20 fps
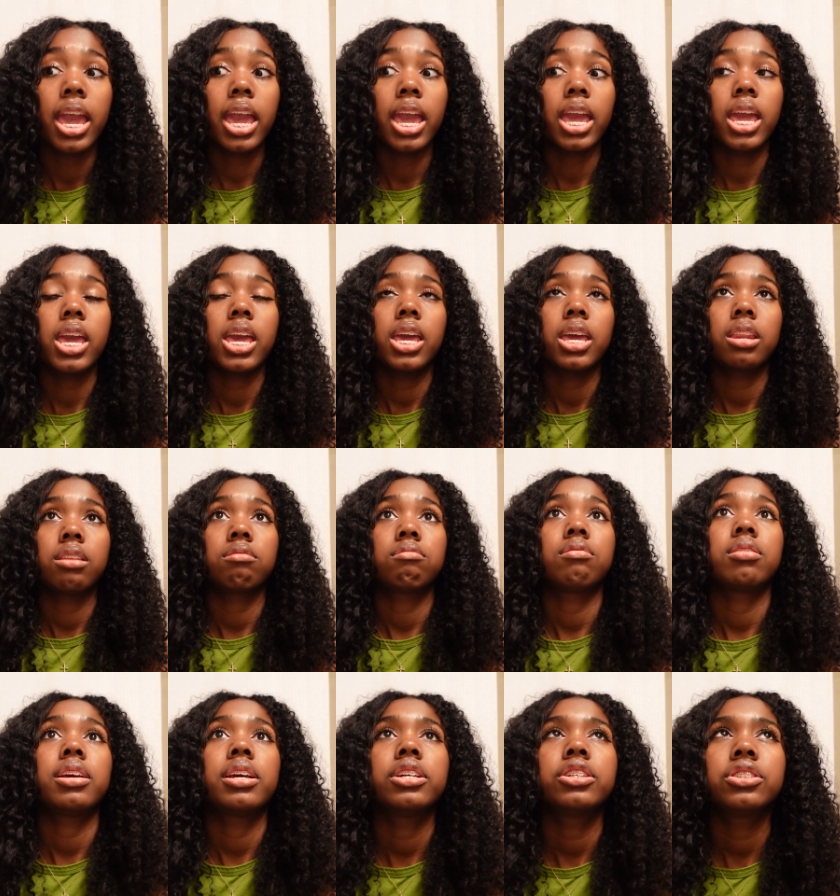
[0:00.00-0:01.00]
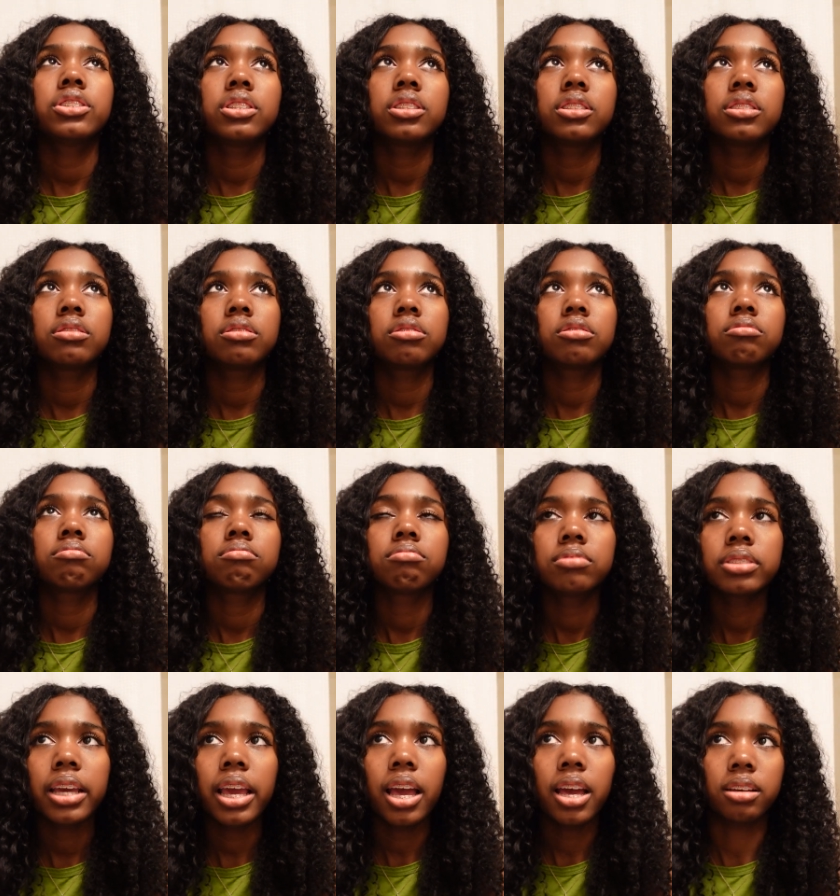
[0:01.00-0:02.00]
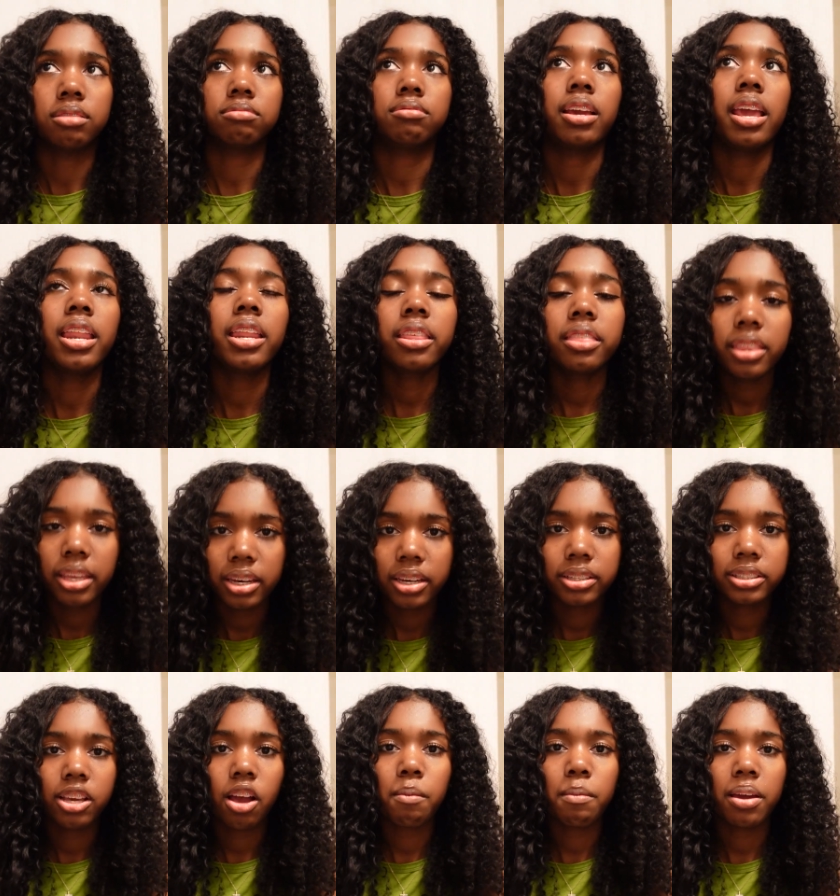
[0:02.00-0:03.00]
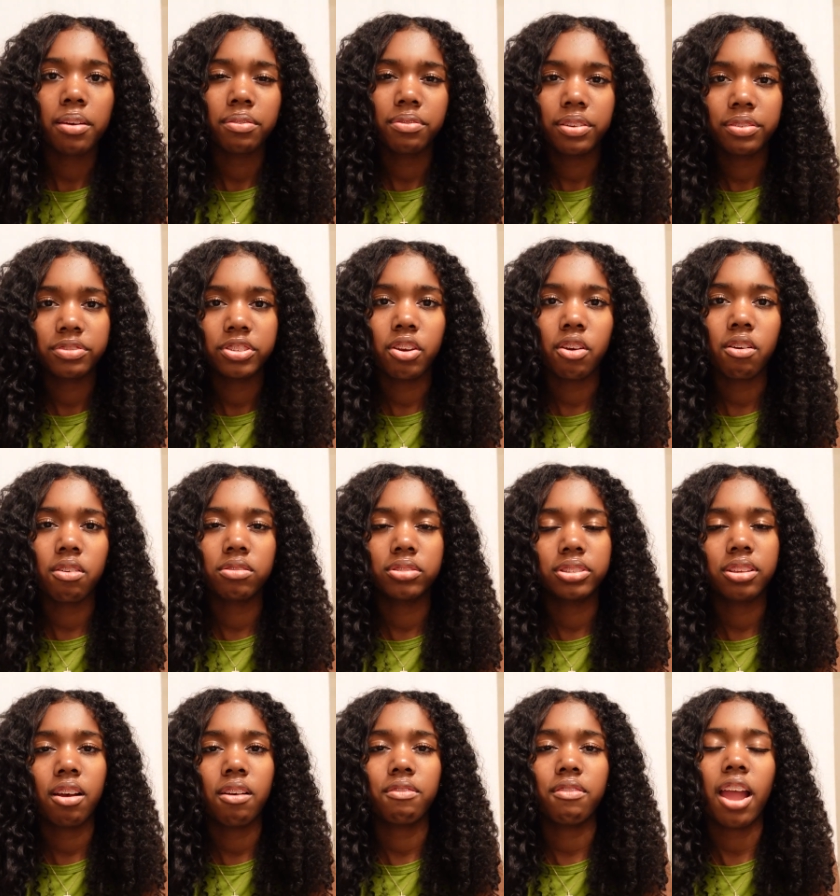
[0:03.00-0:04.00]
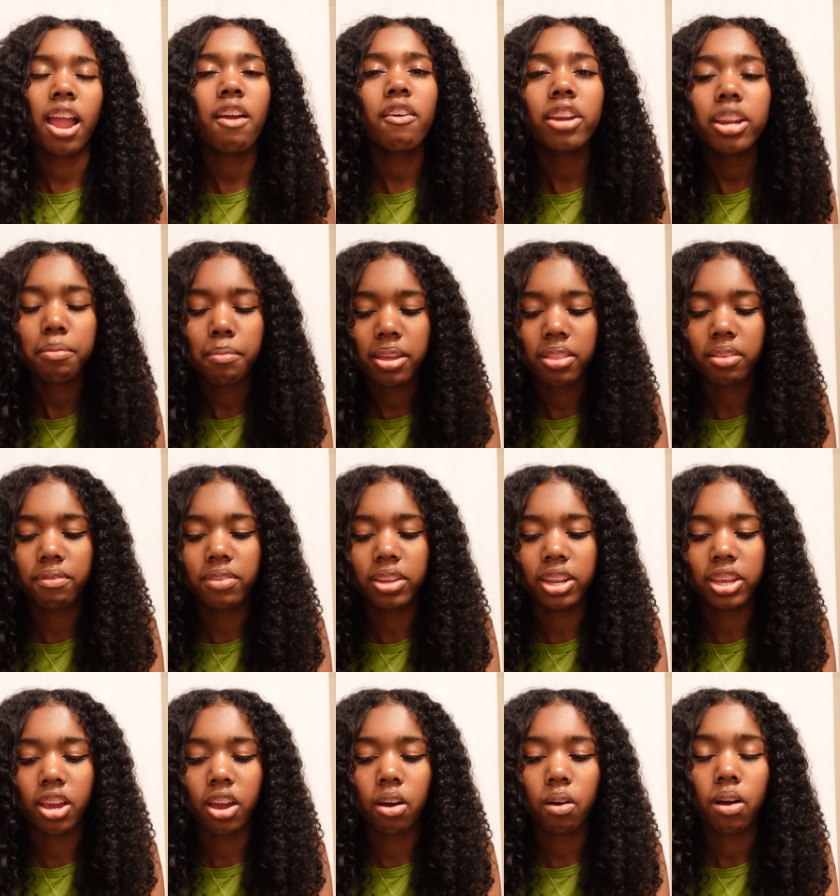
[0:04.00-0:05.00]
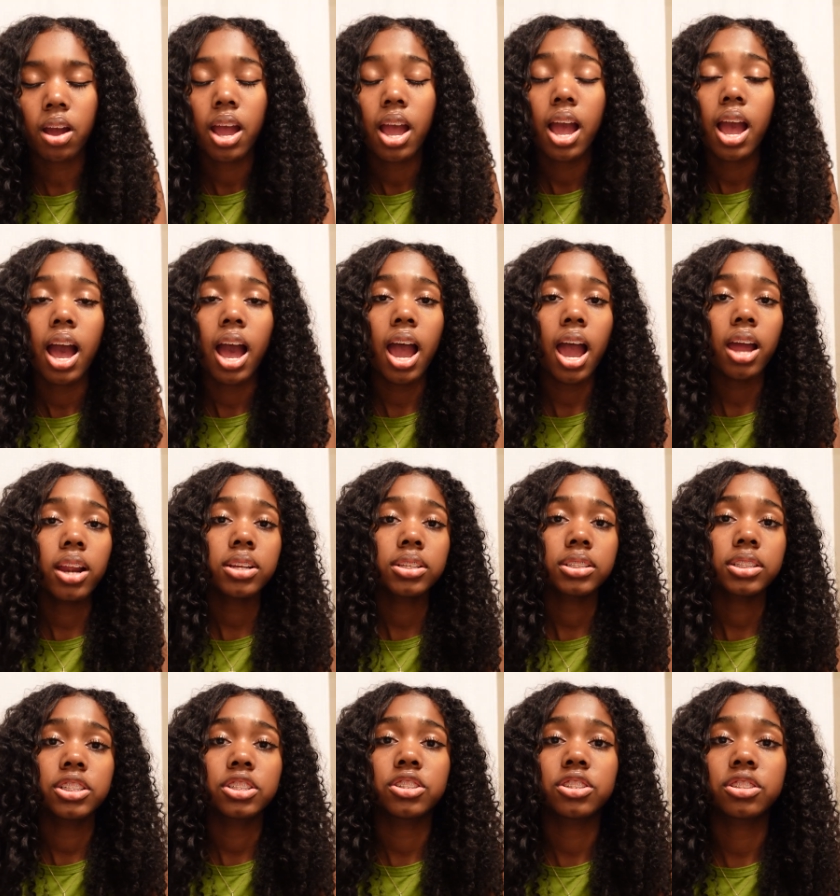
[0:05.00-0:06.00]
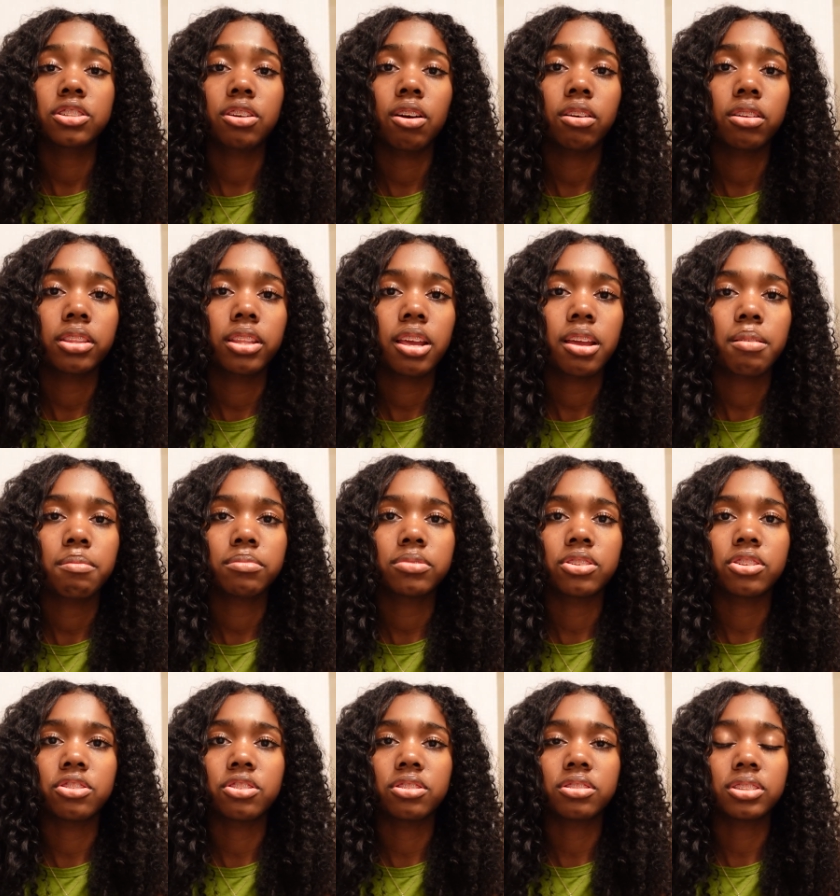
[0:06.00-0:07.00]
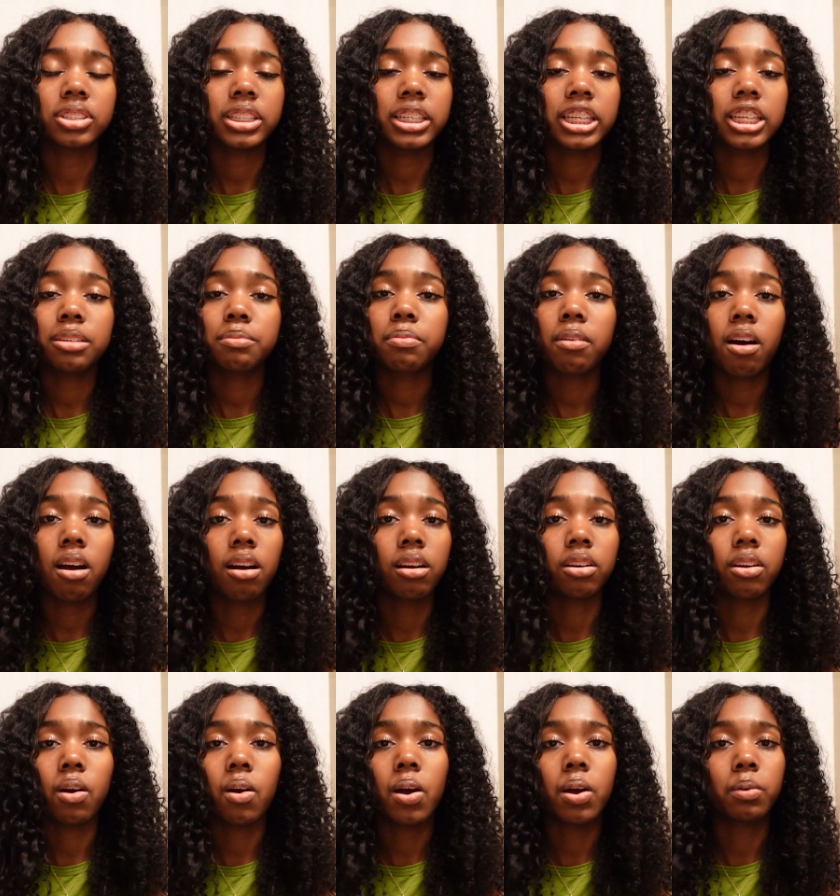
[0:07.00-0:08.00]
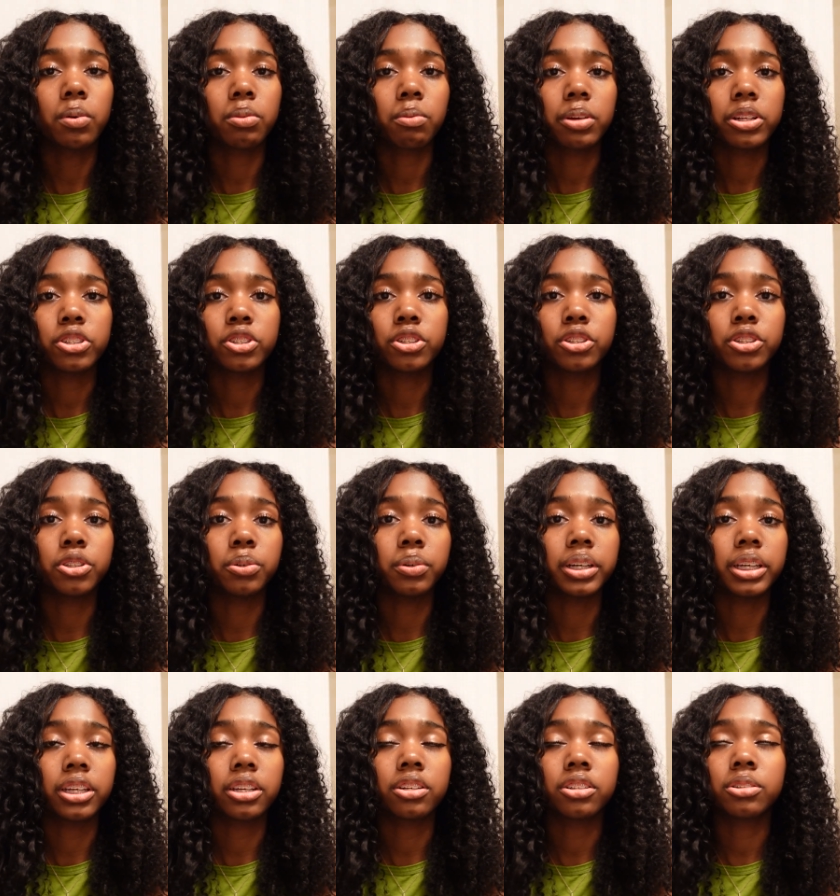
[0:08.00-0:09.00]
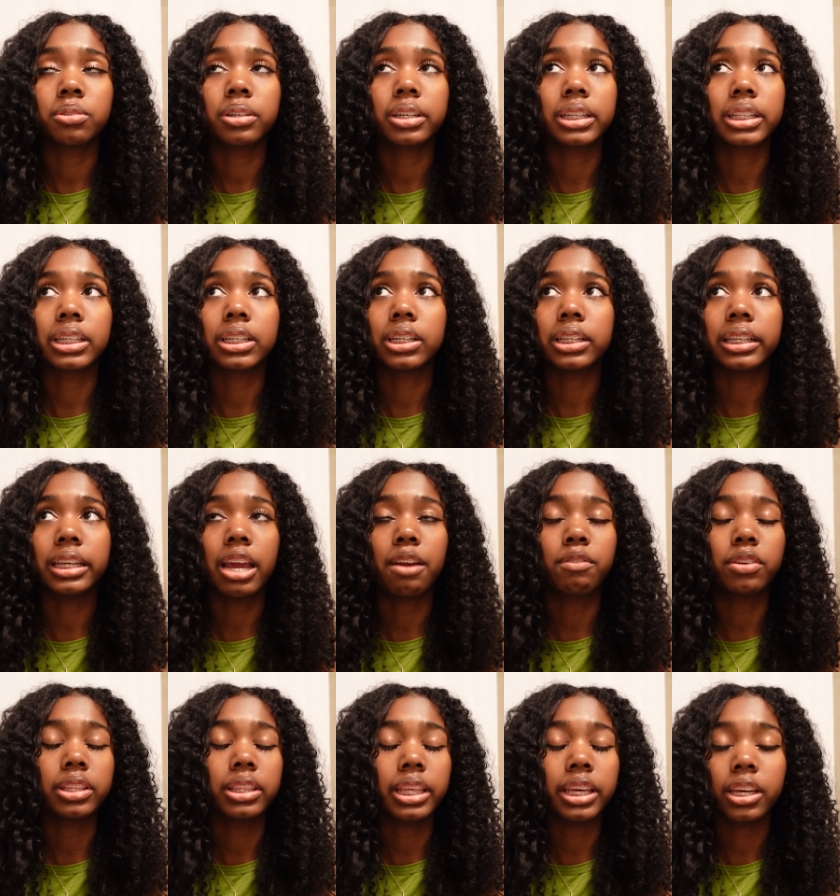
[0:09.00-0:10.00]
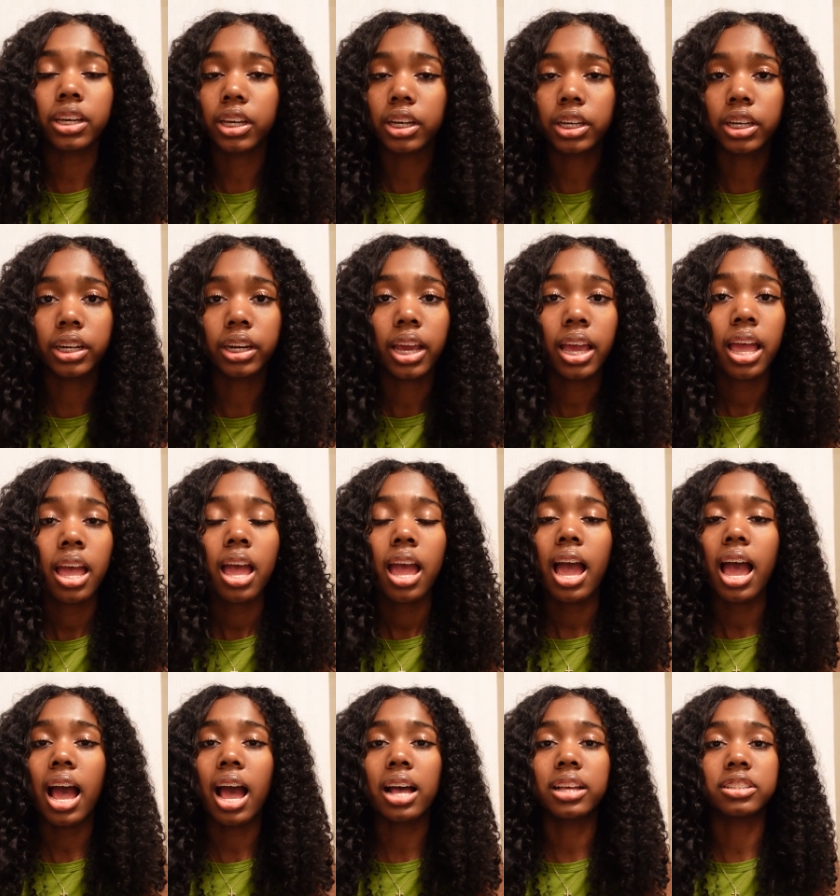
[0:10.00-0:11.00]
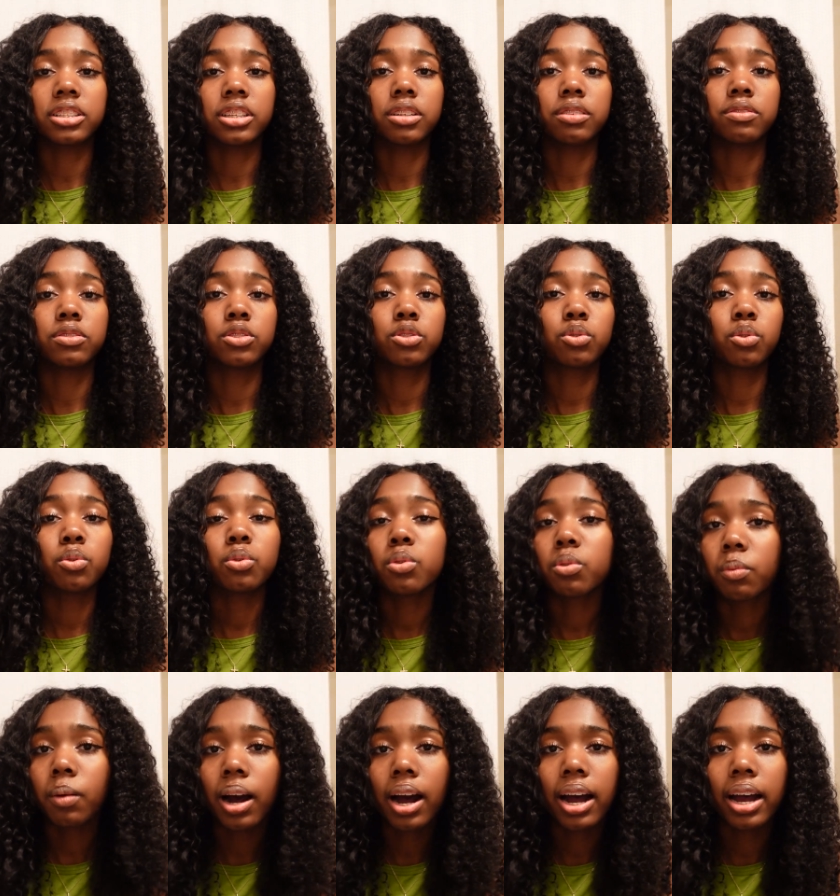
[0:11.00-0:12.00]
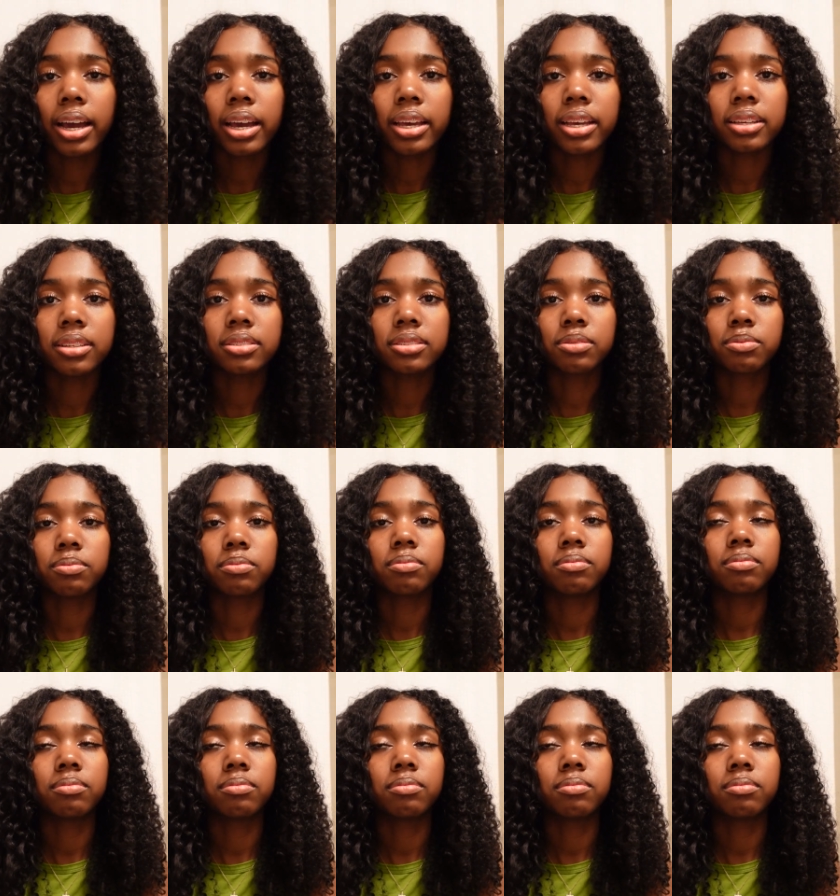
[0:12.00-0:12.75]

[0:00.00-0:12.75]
And it's just yeah, anything to tell my 15 year old self. I already made the video. I honestly just told them to just keep on going with what you're doing. You're doing literally everything good as of school wise,